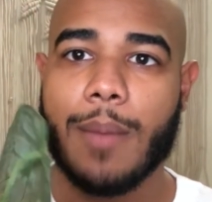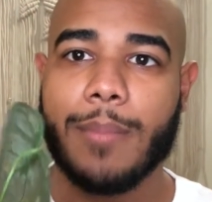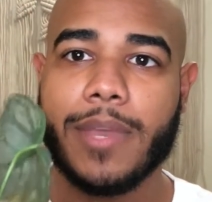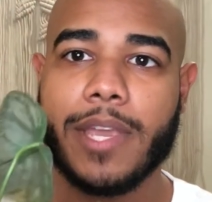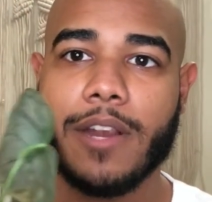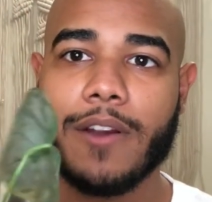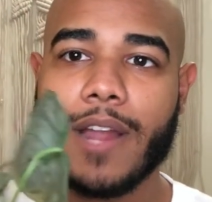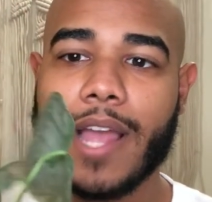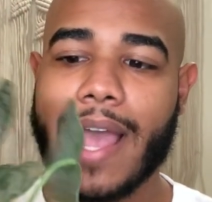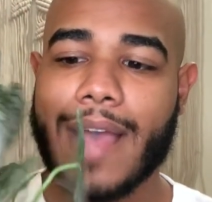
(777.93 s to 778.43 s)

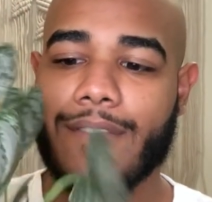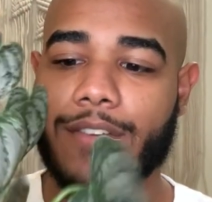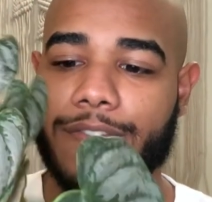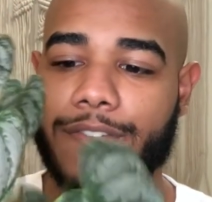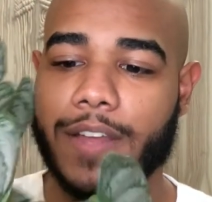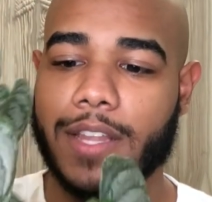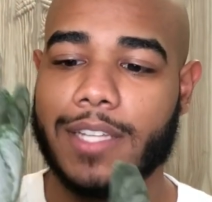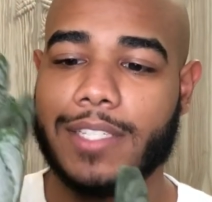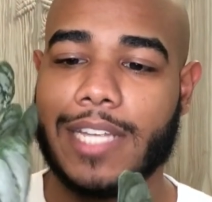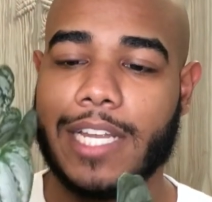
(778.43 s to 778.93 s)
Here I have a
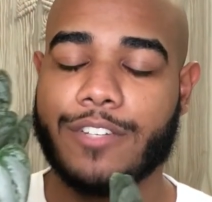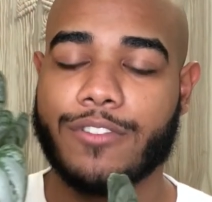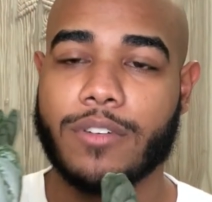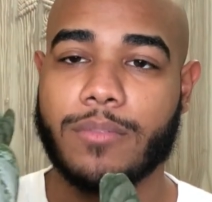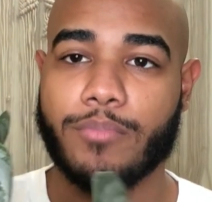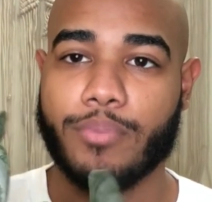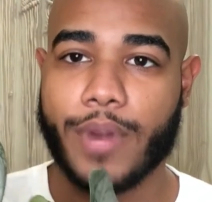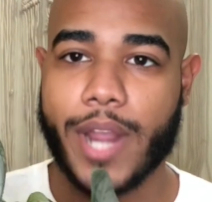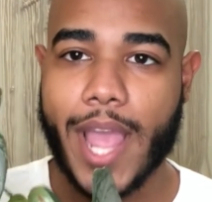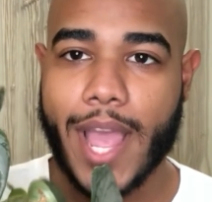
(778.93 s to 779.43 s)

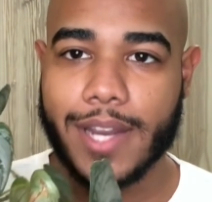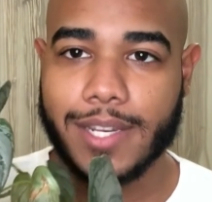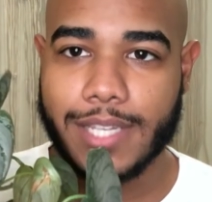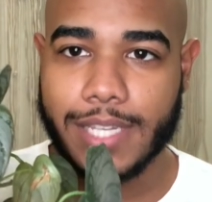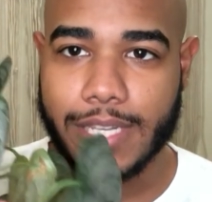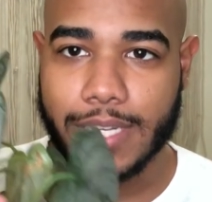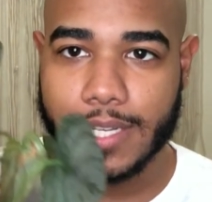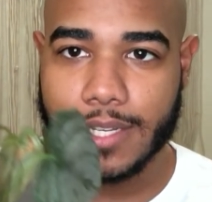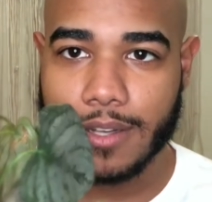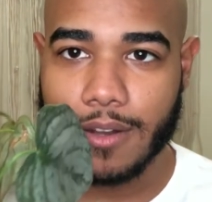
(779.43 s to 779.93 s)
Philodendron Brandi,